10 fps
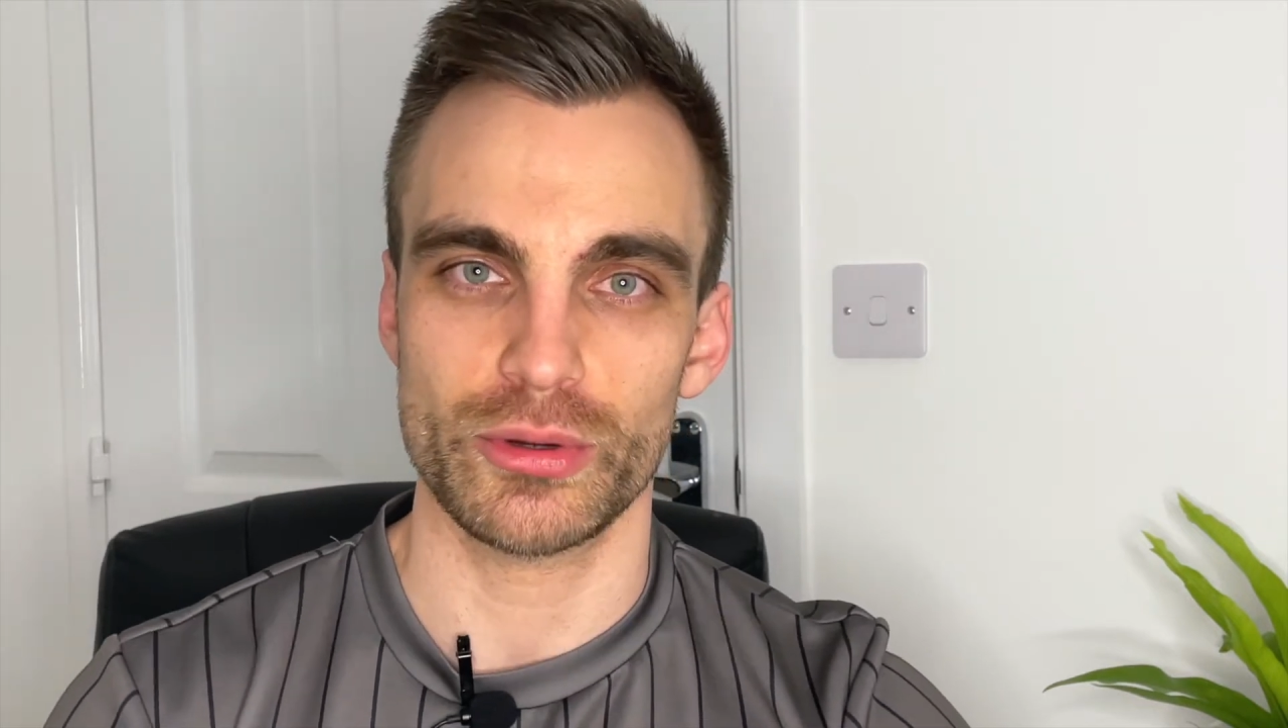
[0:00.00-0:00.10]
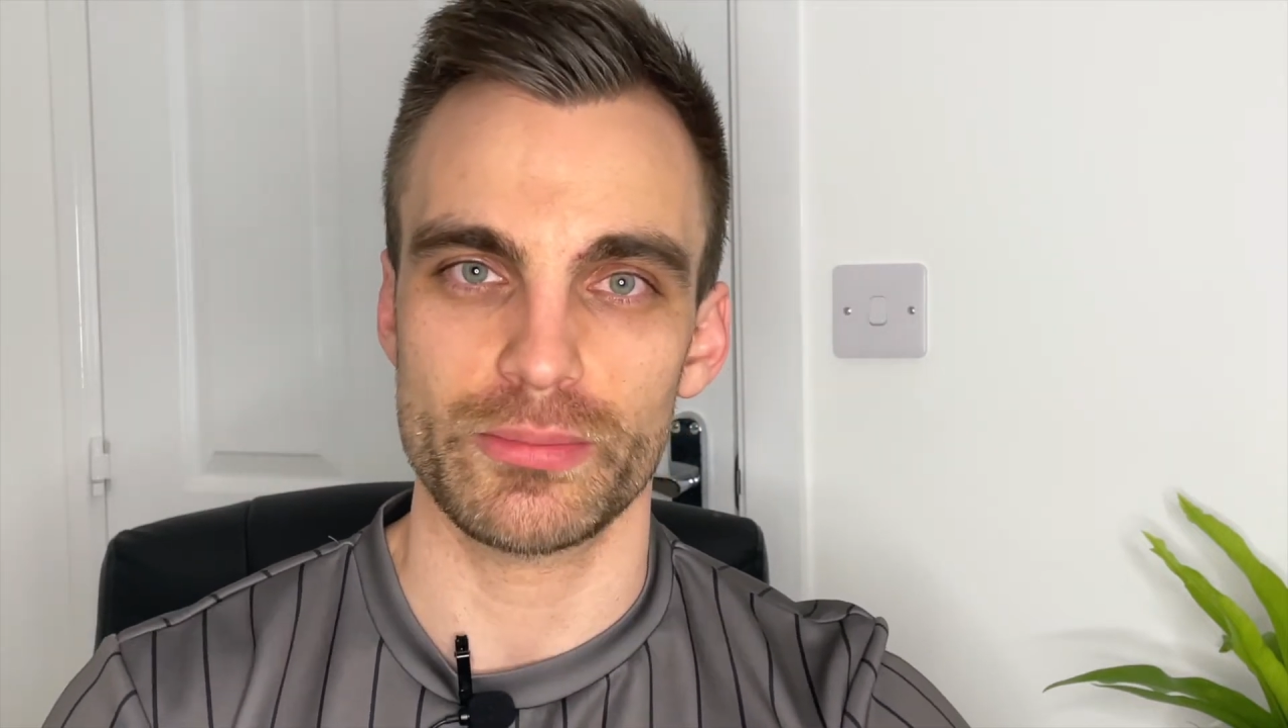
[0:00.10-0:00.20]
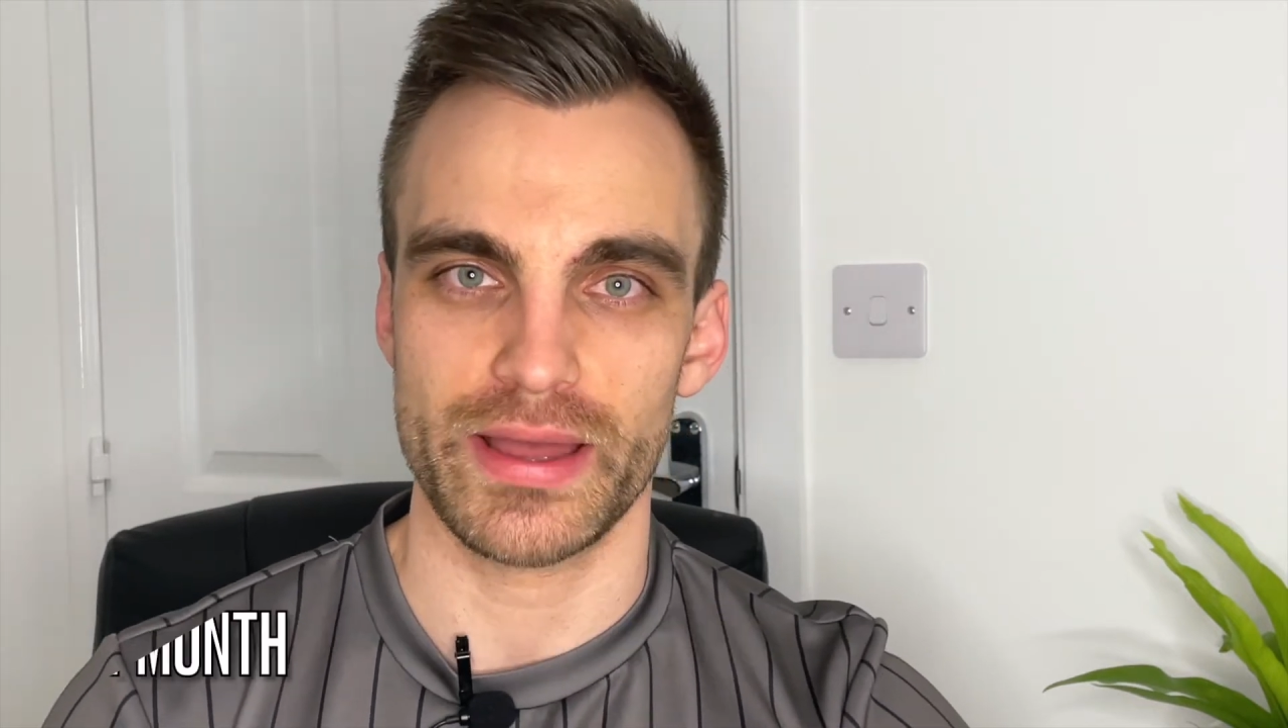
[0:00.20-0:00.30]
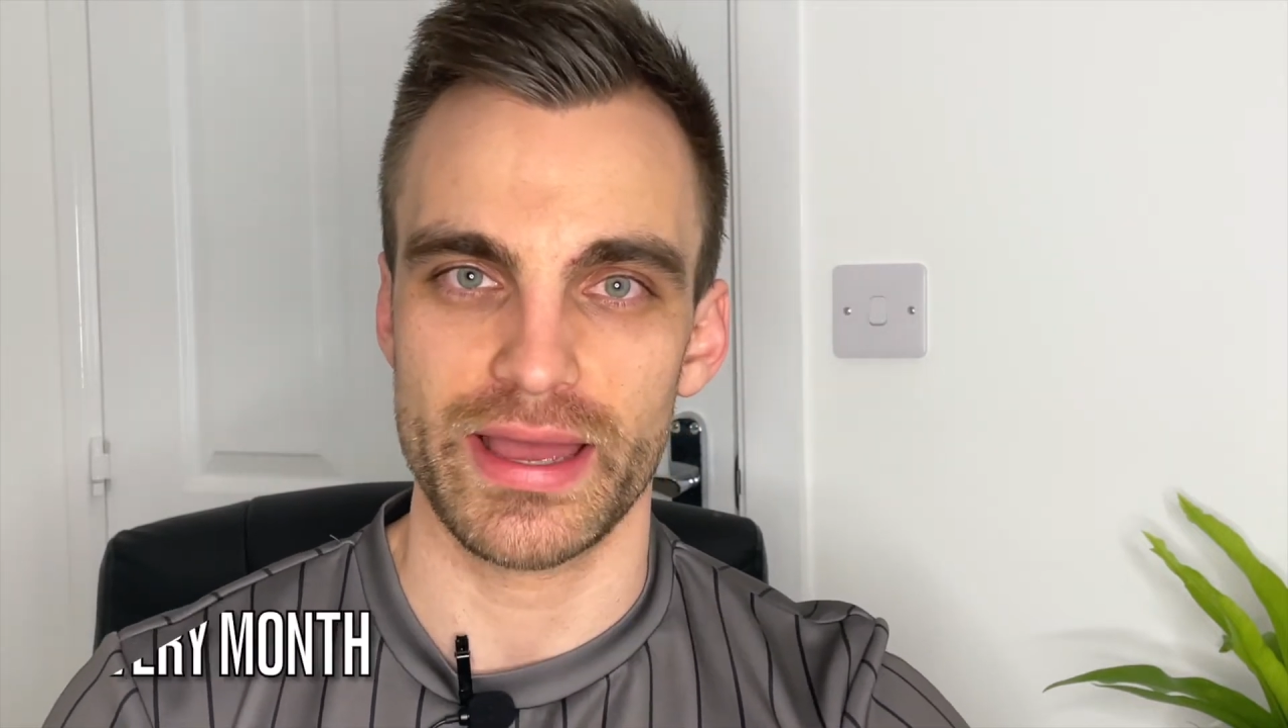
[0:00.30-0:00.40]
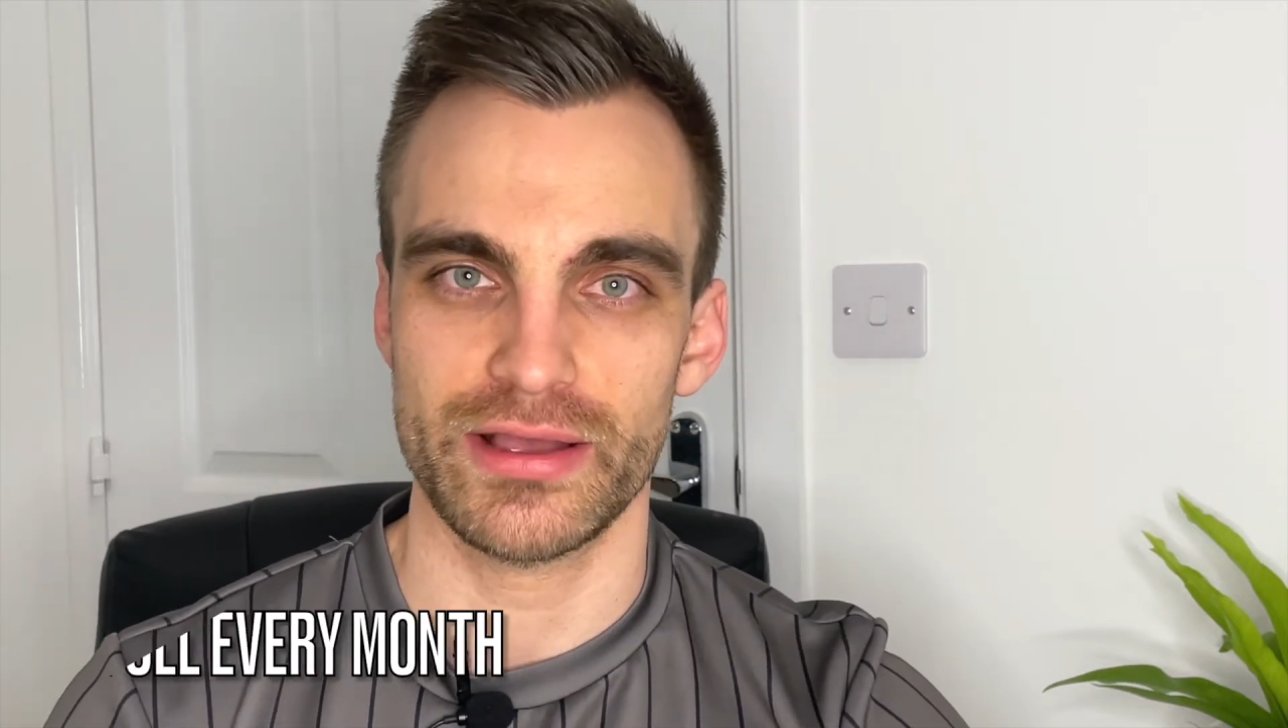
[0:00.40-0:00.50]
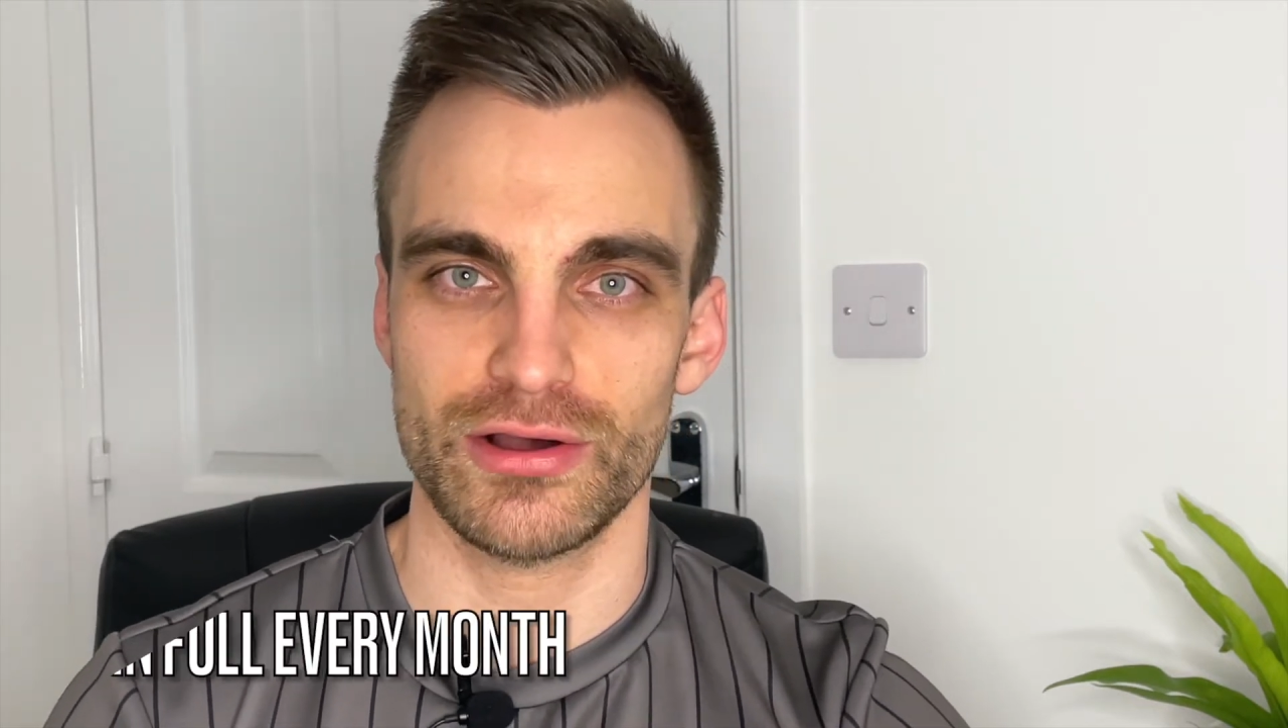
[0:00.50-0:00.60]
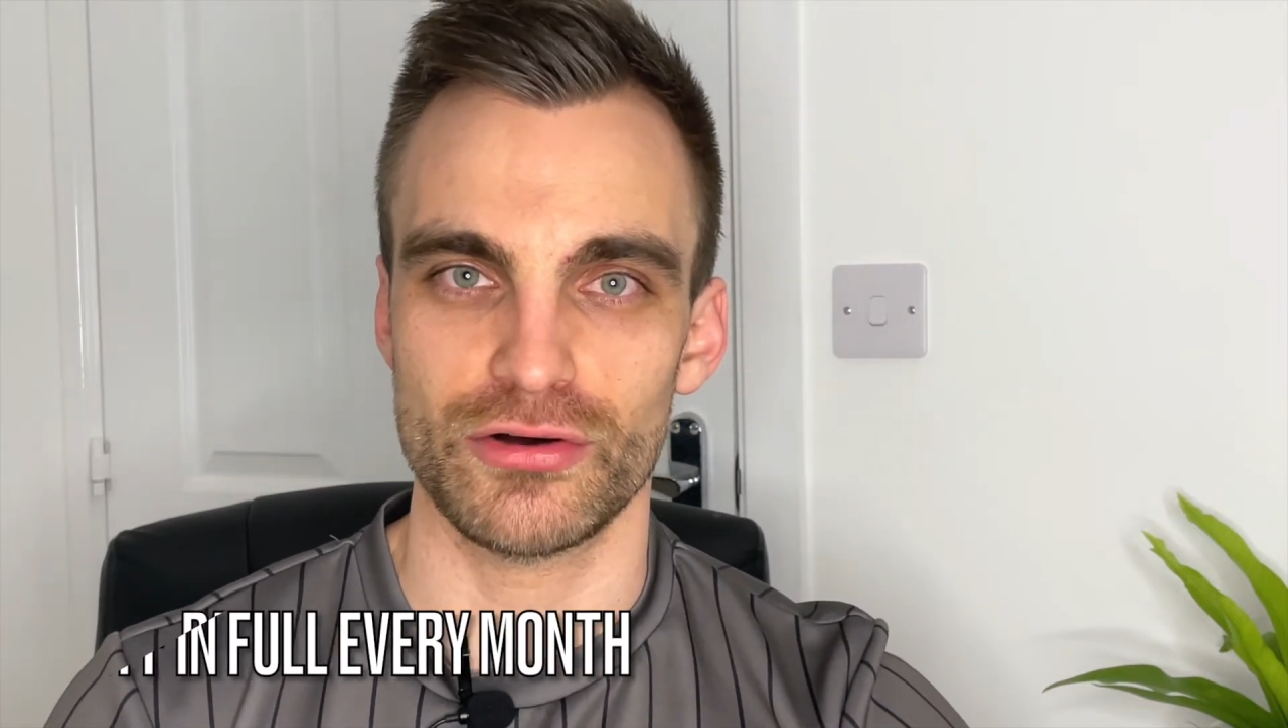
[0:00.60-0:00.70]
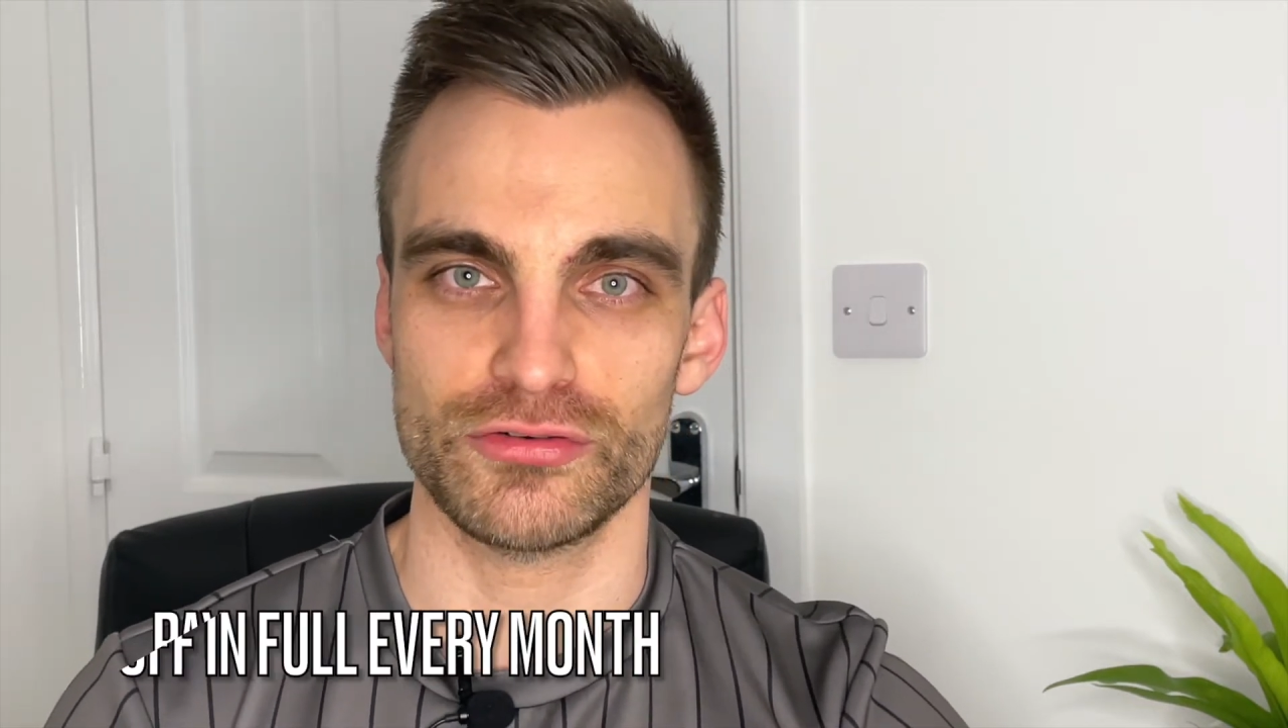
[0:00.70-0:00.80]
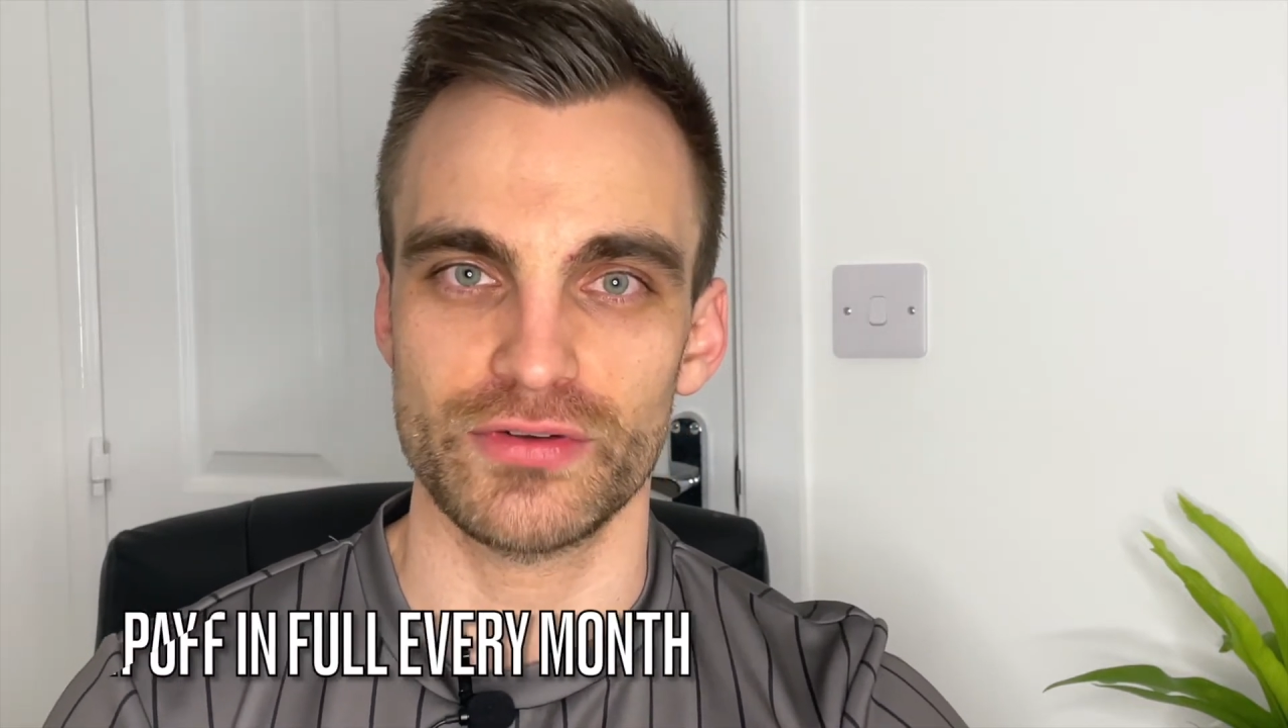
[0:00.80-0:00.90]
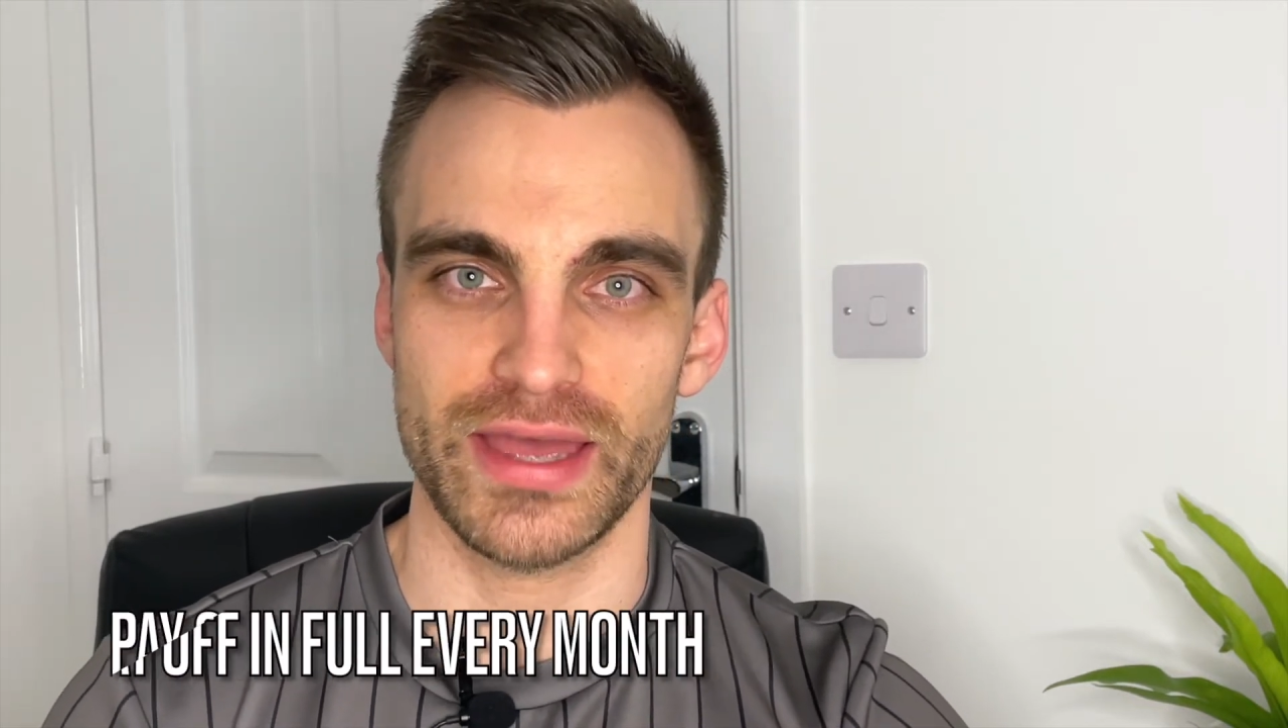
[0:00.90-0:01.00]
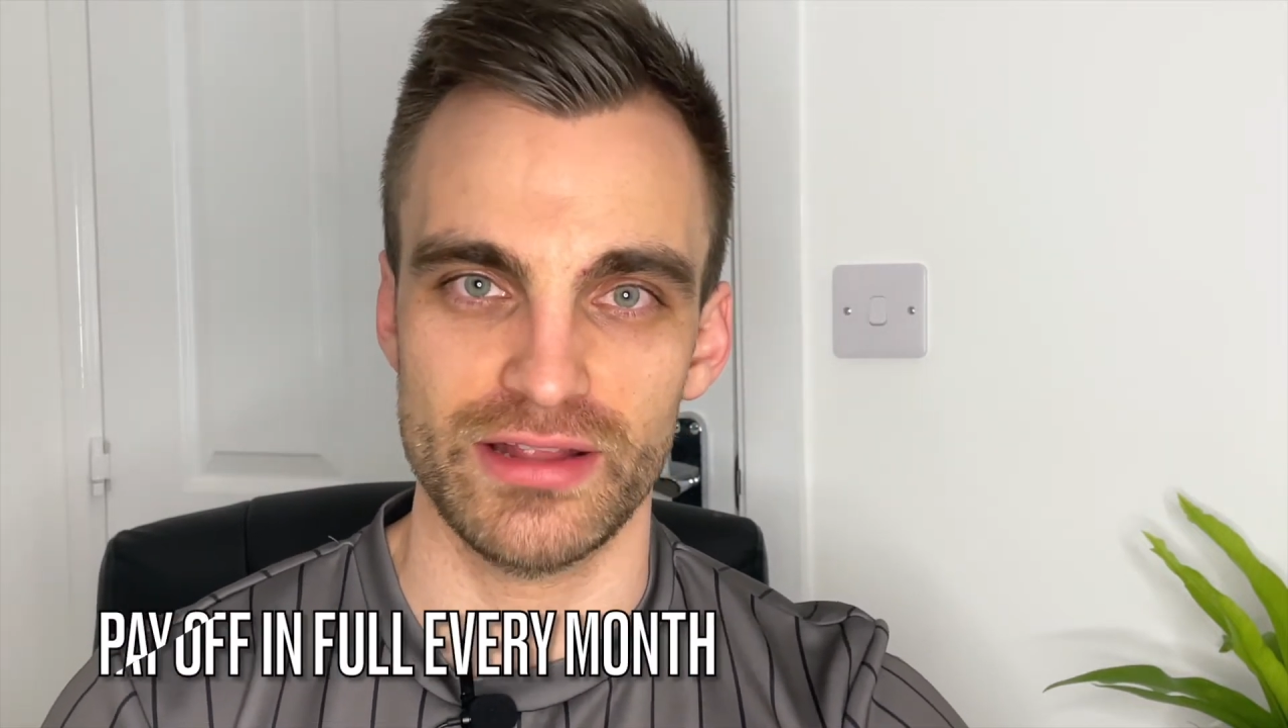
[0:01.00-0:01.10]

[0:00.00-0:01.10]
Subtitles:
we're paying it off